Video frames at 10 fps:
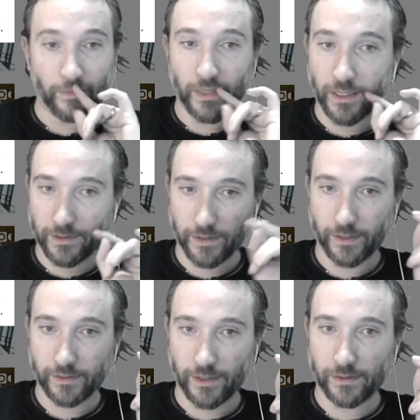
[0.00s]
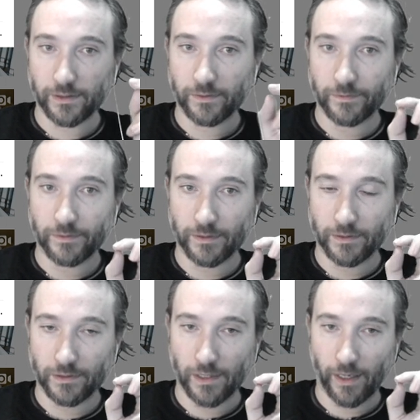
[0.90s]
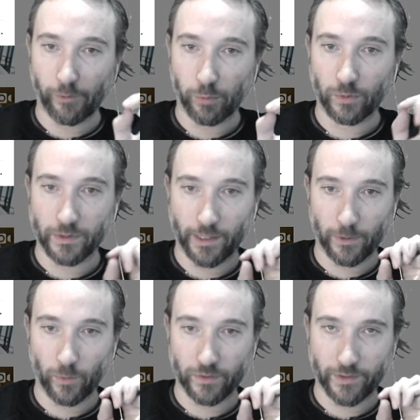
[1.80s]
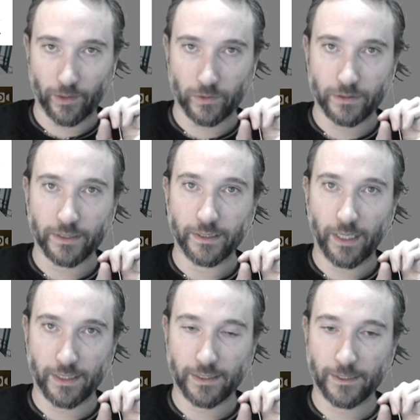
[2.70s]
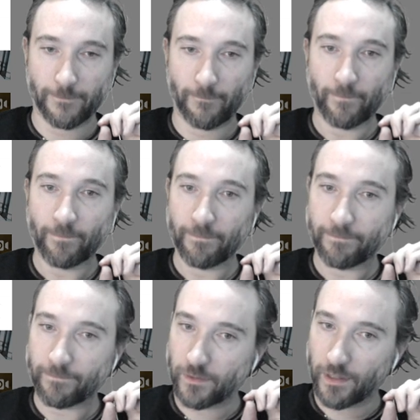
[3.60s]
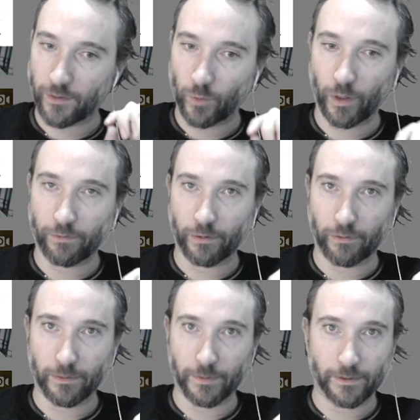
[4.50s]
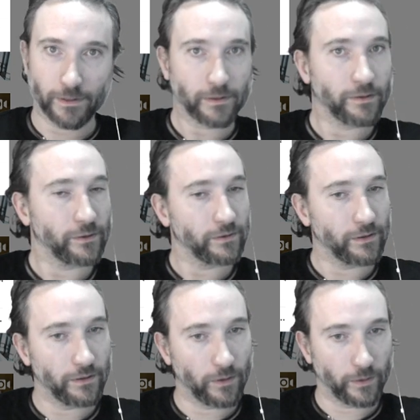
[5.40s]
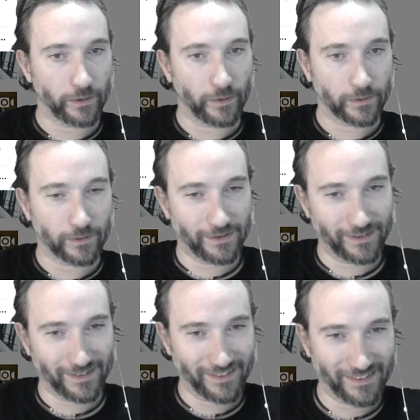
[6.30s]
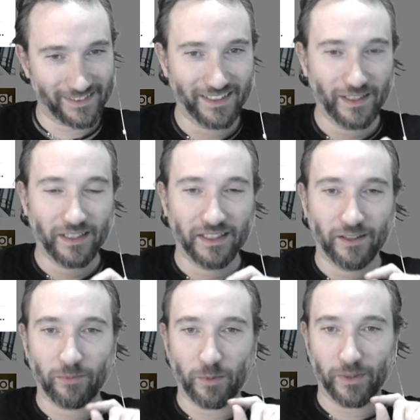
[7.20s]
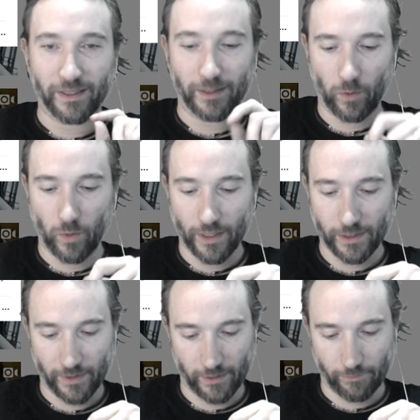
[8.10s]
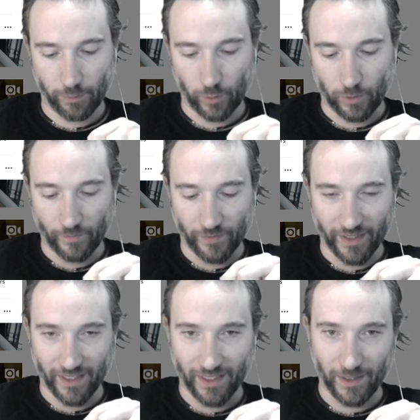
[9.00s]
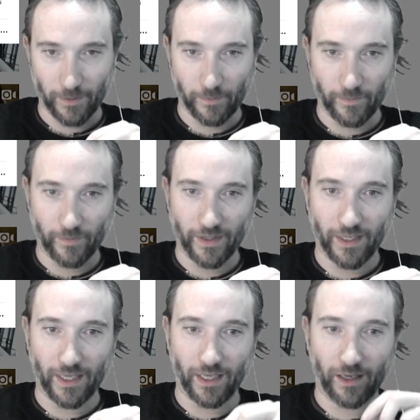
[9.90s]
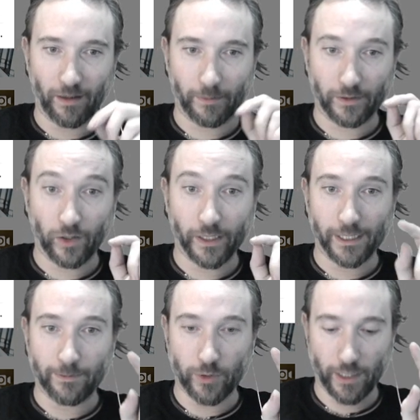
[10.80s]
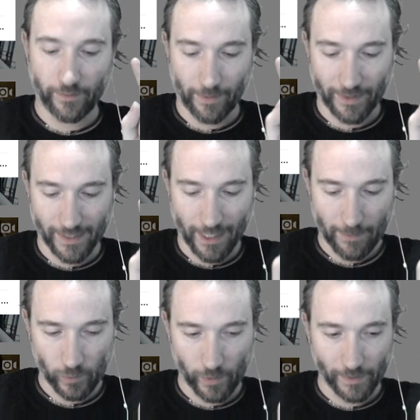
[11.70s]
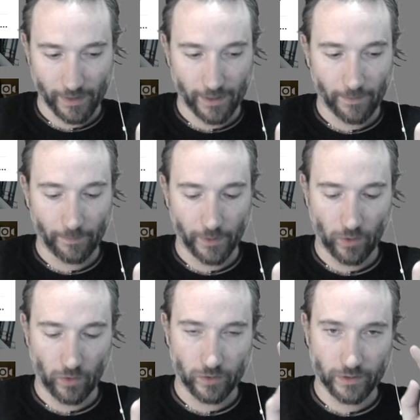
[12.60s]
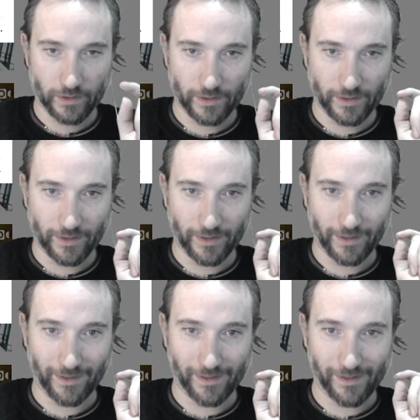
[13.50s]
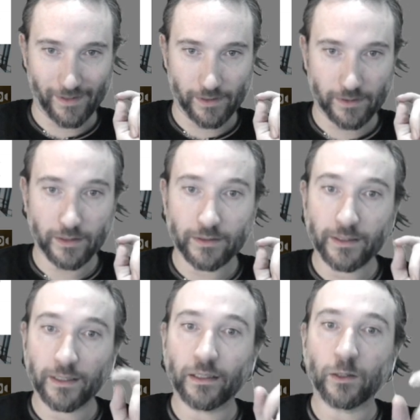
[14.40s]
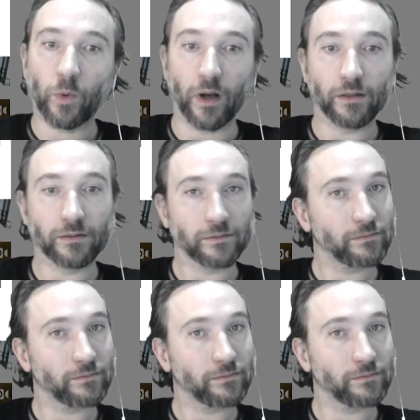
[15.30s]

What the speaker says: Is it excessive to have a pool table in one's house? Yes. Do I regret the purchase? No, I do not. Been playing quite a bit of pool. I'm trying to keep track of how many games we play because it's going to take a little while.